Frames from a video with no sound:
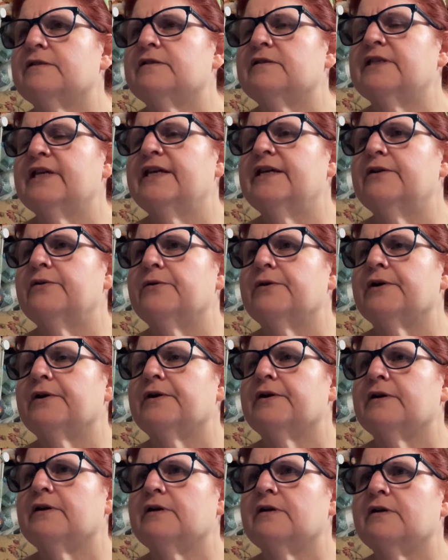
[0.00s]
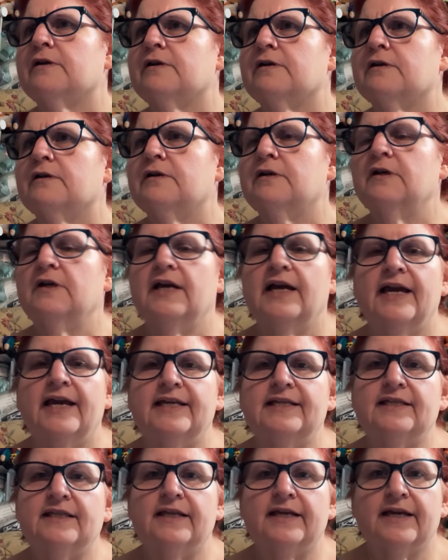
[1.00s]
Theodore.
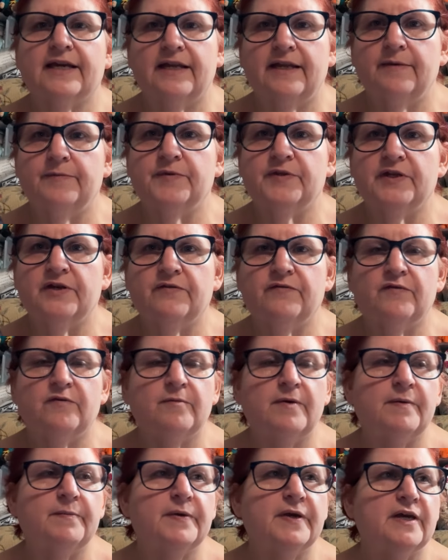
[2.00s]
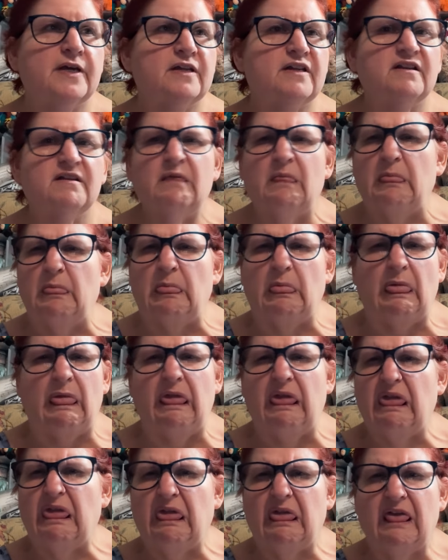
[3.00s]
He's licking himself on my bed.
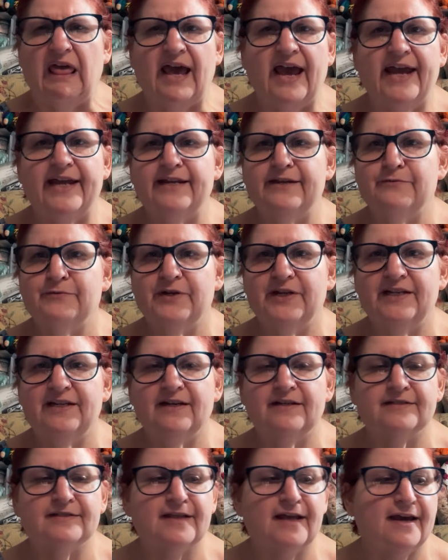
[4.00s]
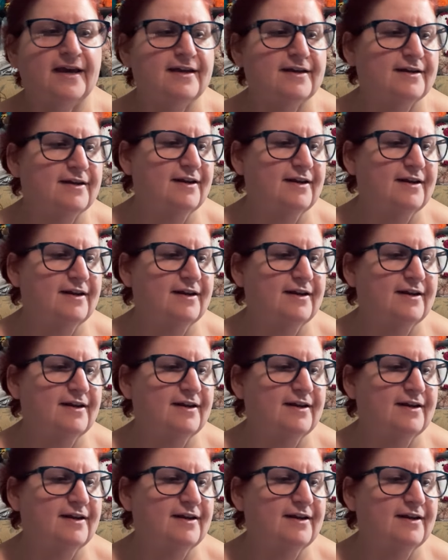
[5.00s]
I hate it when he does that.